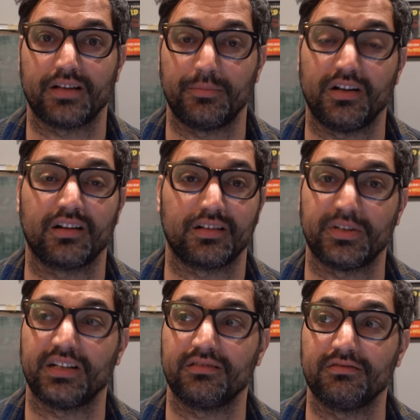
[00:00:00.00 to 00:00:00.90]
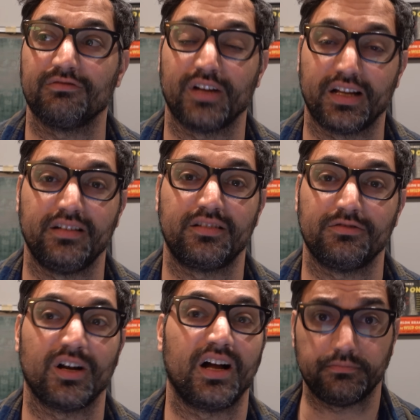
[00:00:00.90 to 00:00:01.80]
I'm talking about ready to
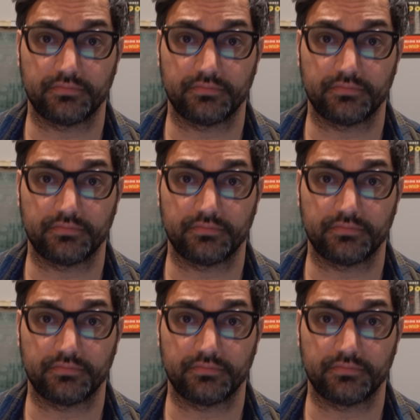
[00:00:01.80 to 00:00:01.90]
rock.